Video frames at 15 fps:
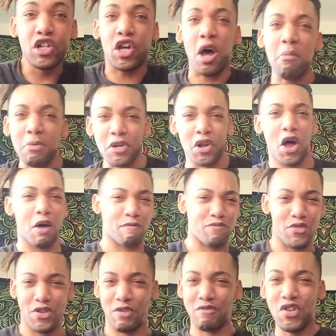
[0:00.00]
Coming
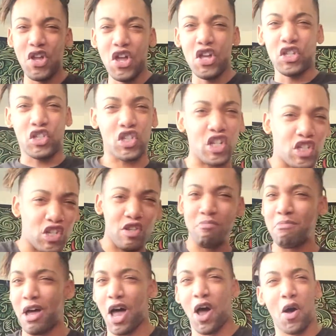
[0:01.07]
off of
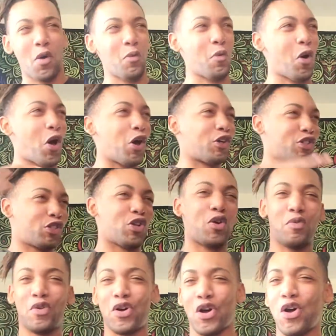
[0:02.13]
60 mile walks, going